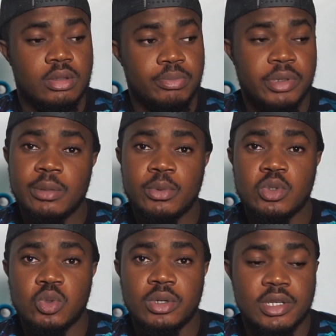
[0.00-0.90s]
being able
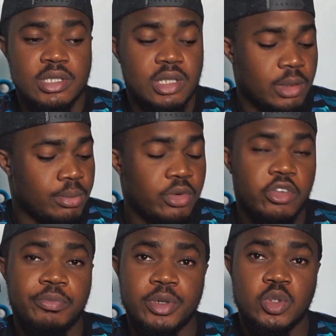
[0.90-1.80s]
to easily
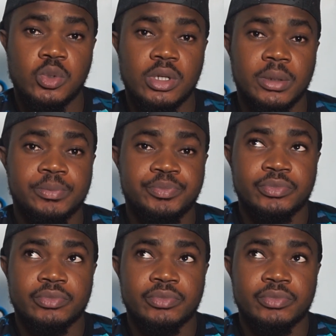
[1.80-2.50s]
move between